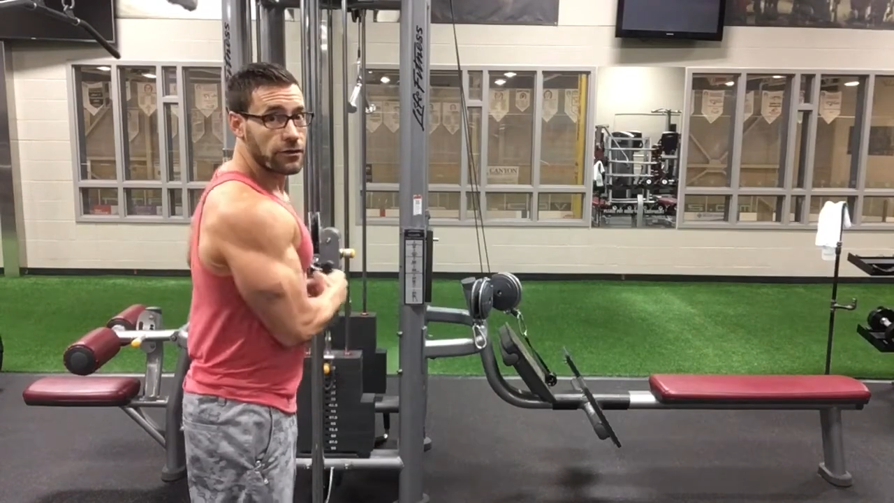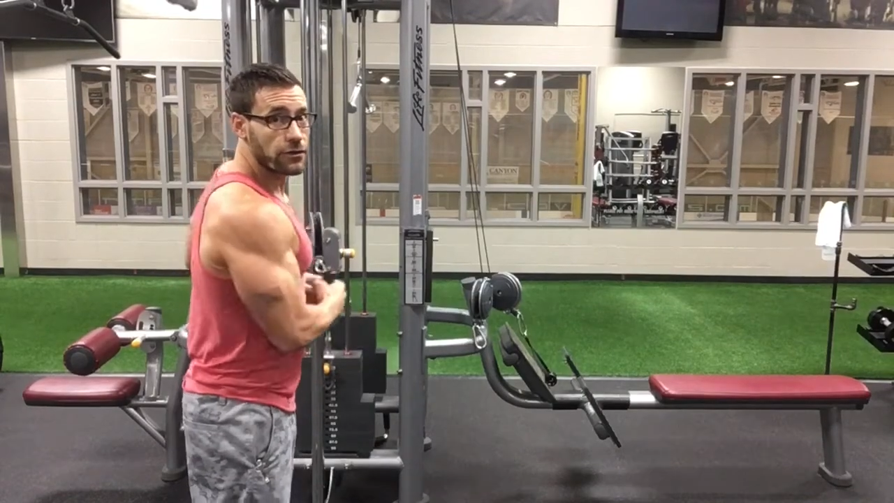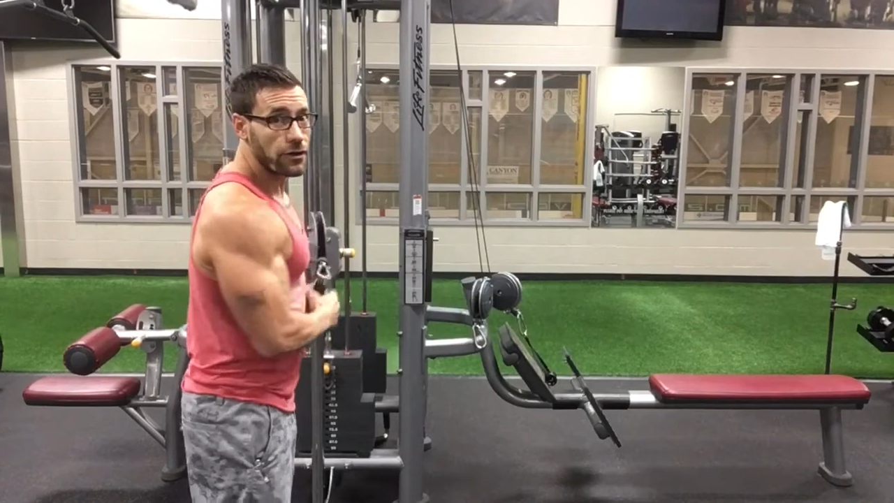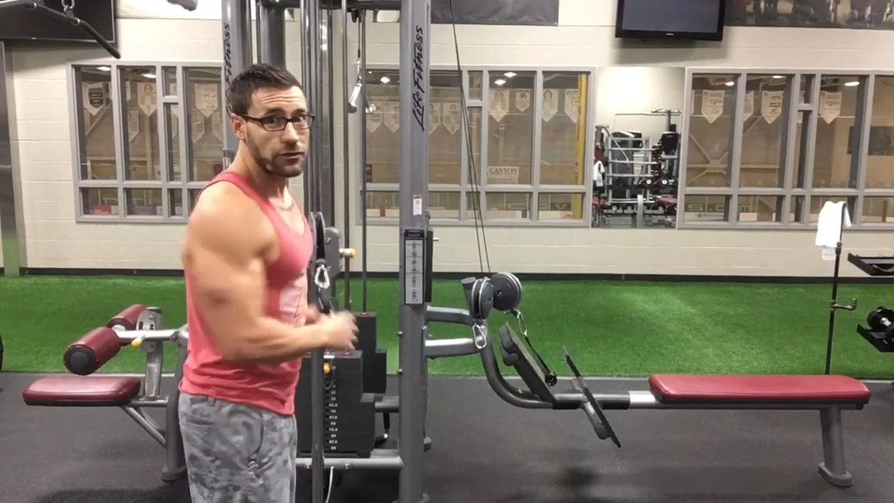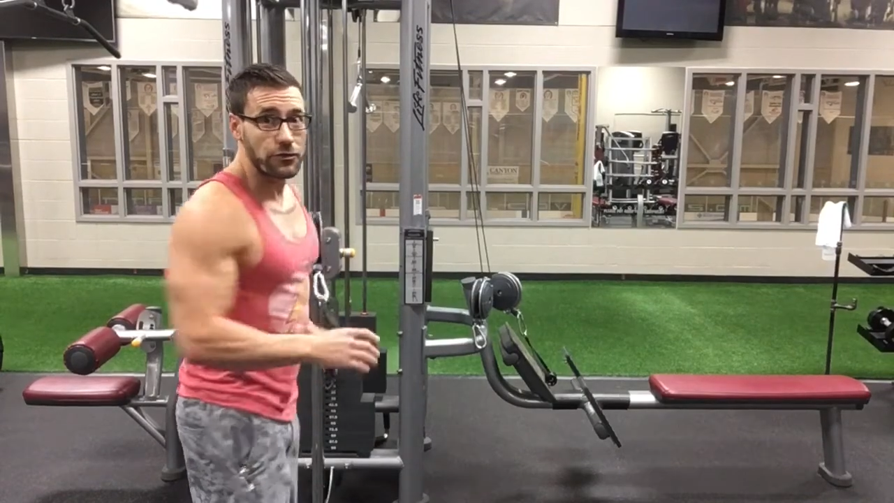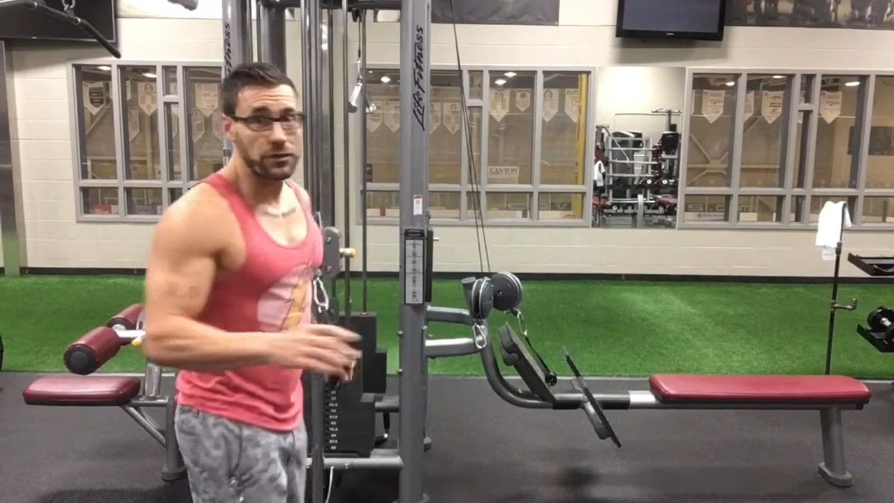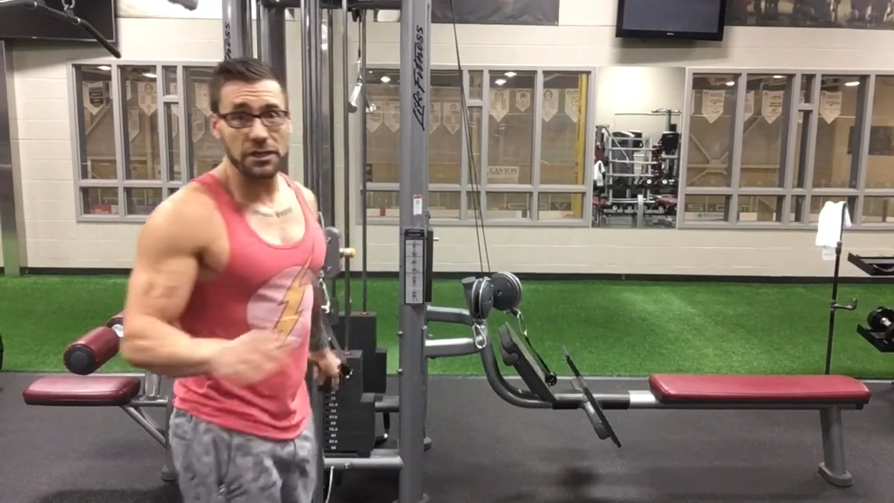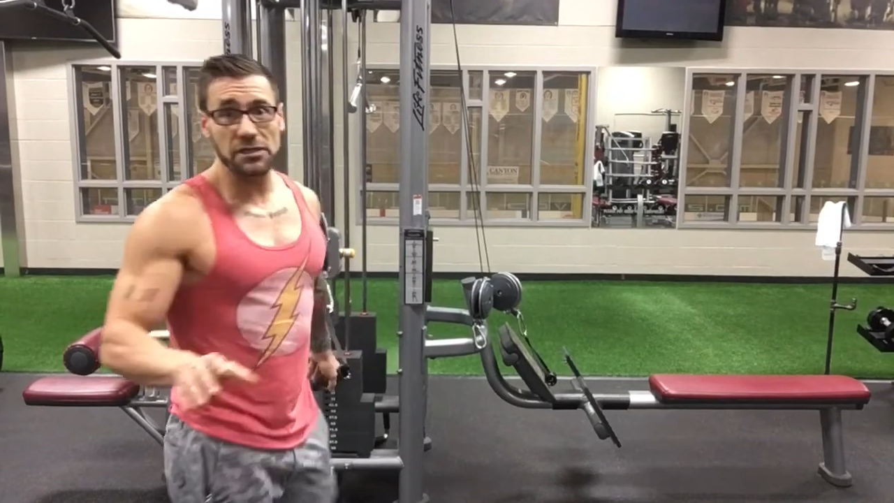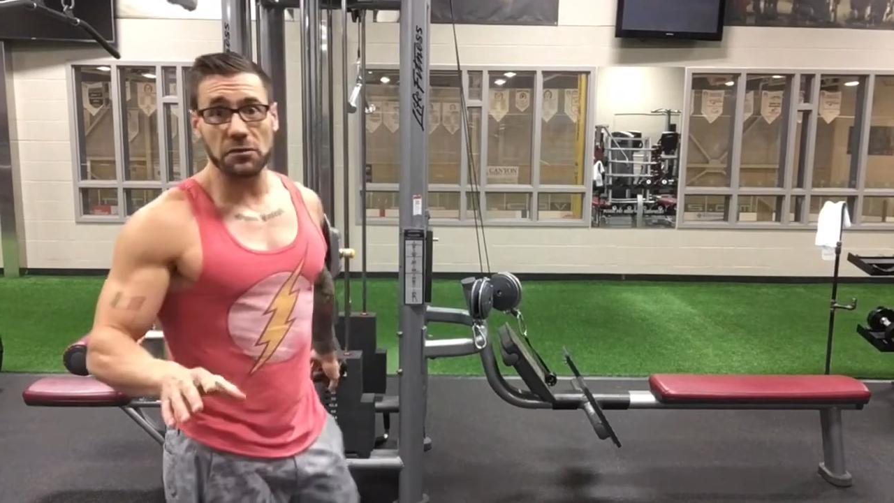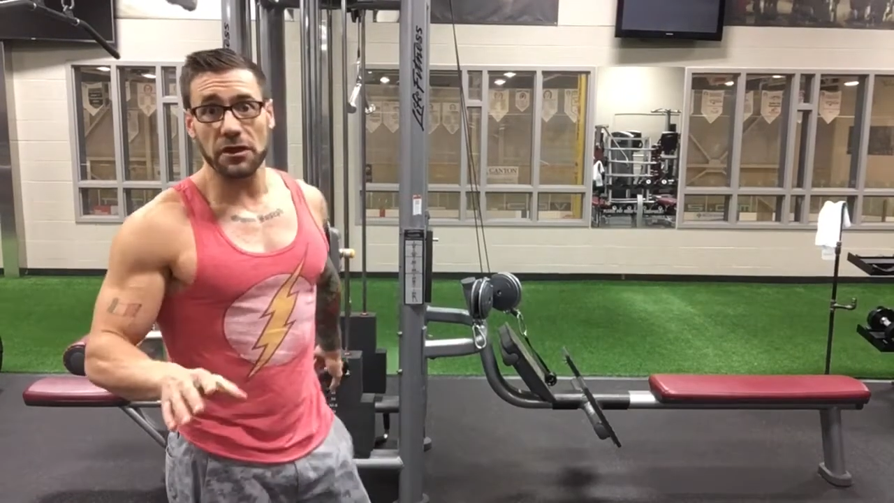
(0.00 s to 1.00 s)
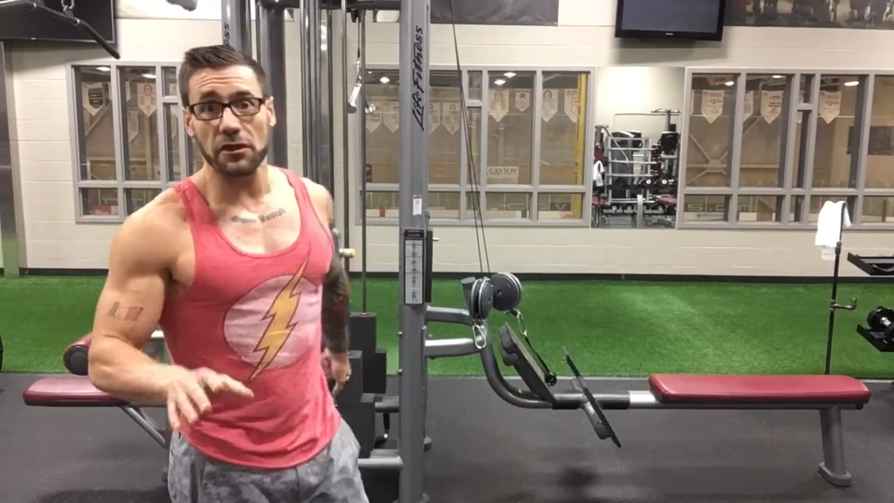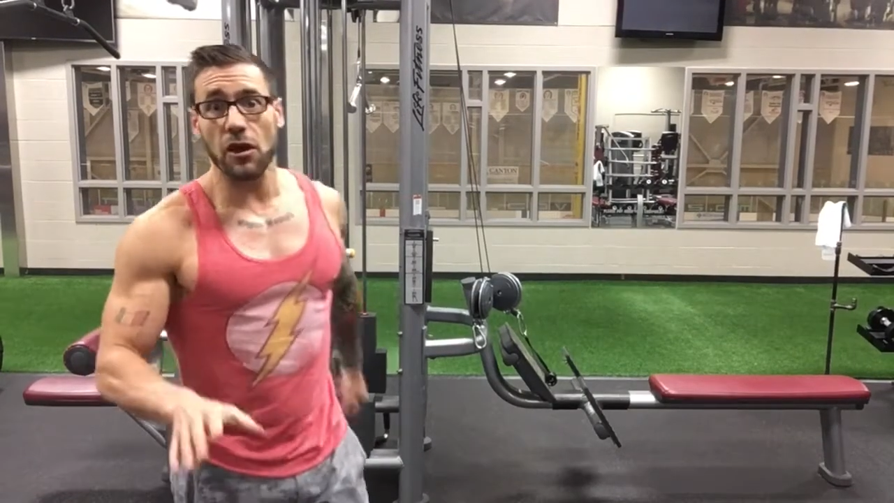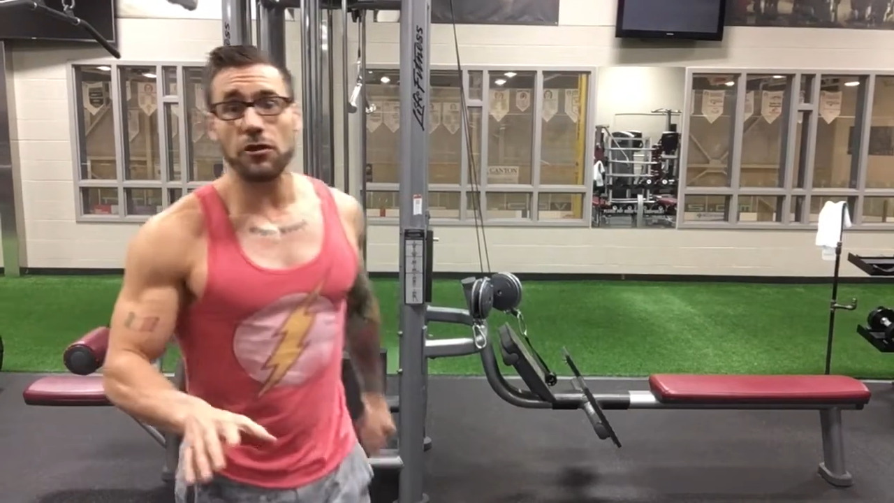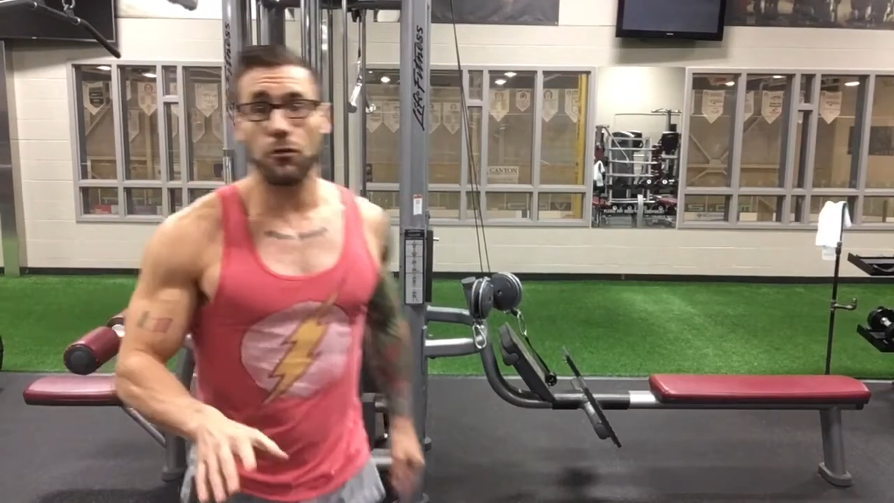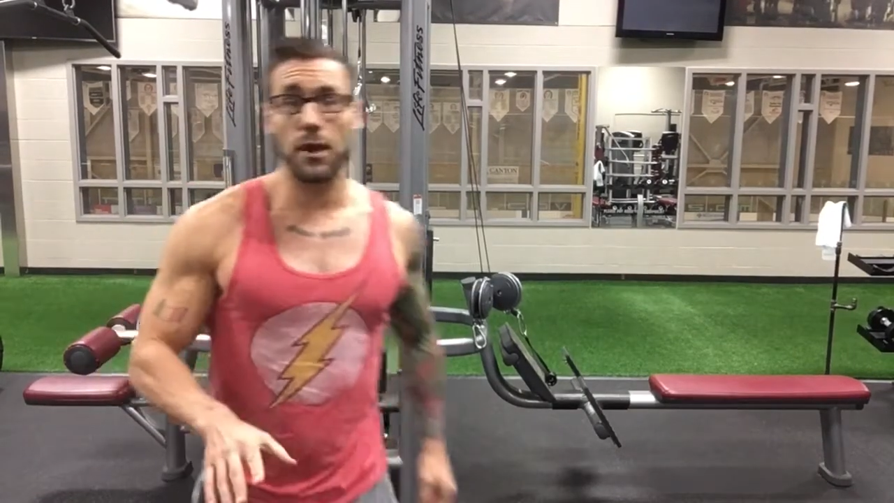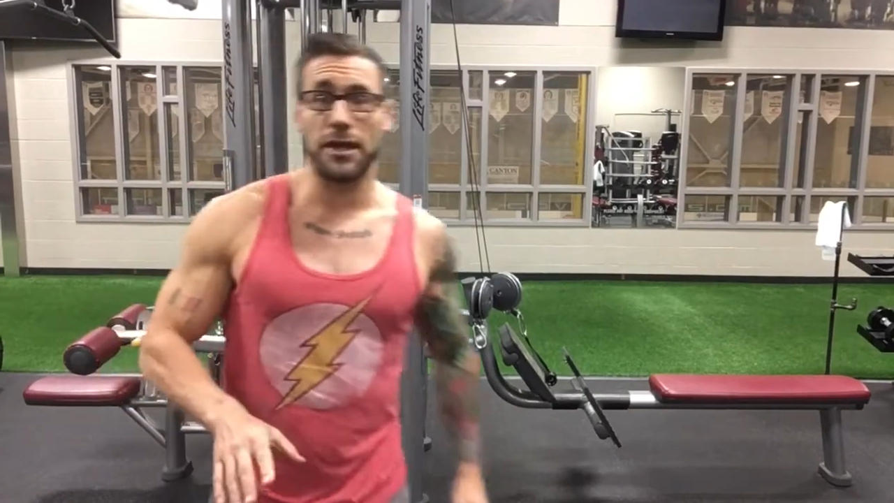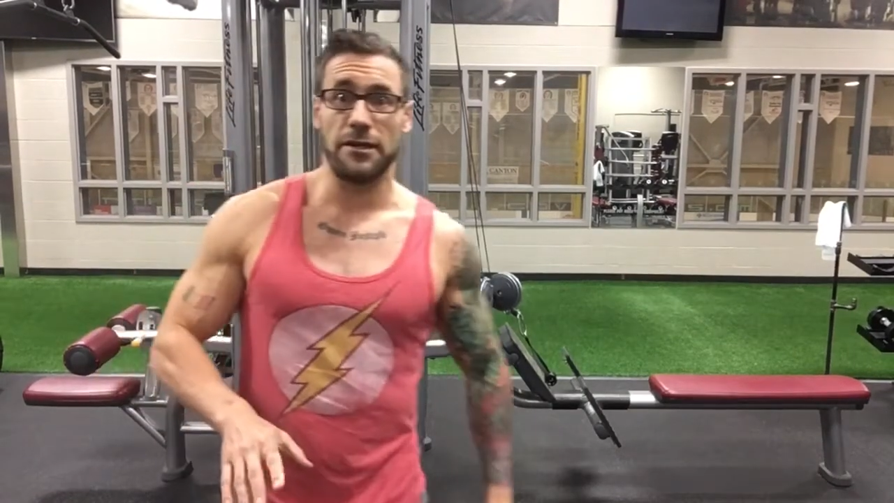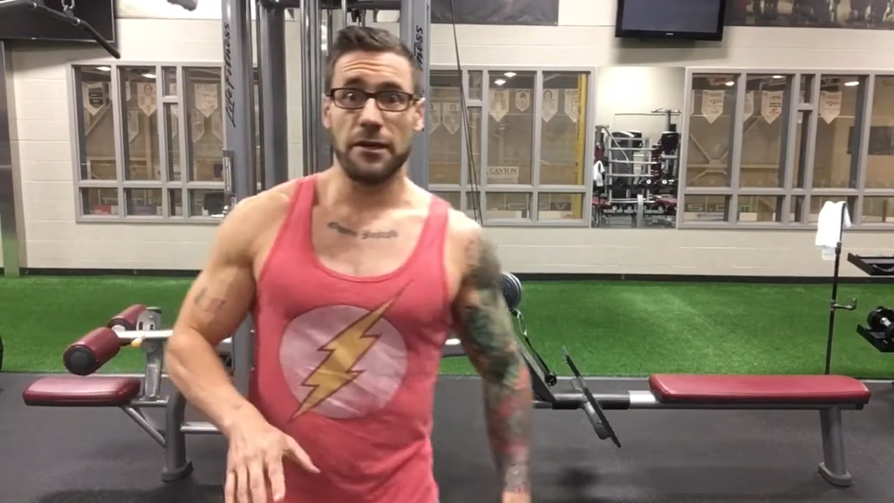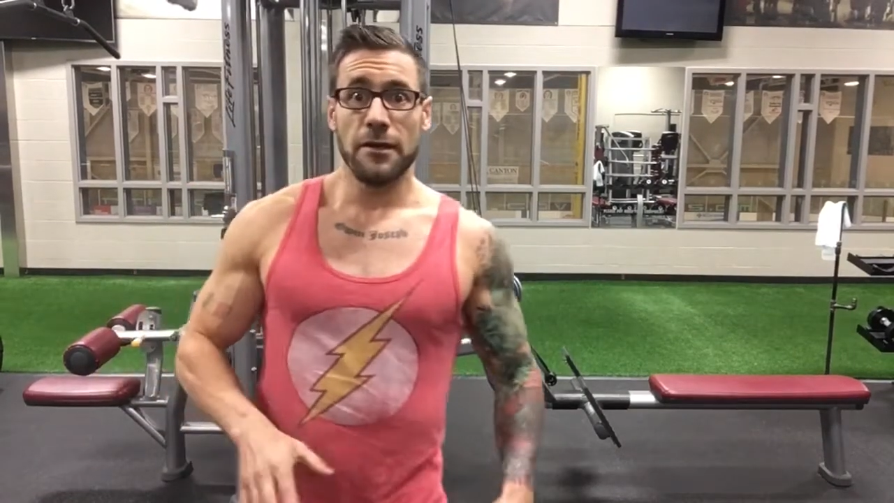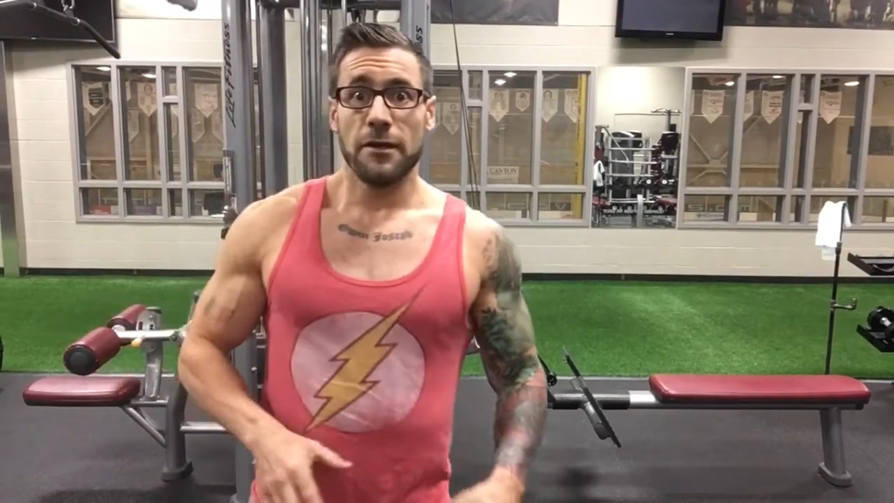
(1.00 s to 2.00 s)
we're not doing this with a lot of weight.